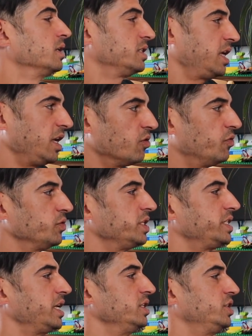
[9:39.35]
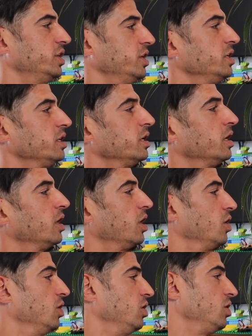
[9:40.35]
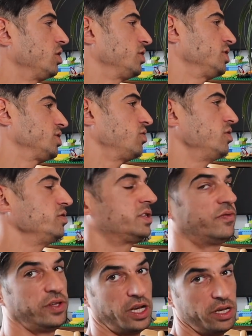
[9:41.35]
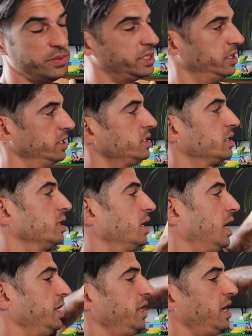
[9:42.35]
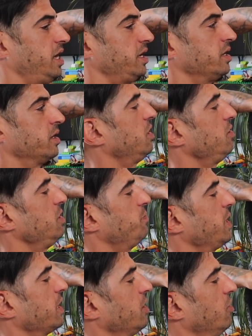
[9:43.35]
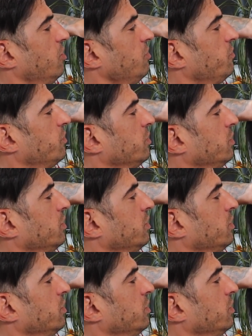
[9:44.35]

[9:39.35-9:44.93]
take off all the tension, look at the screws for the limiters, and then slowly back it off.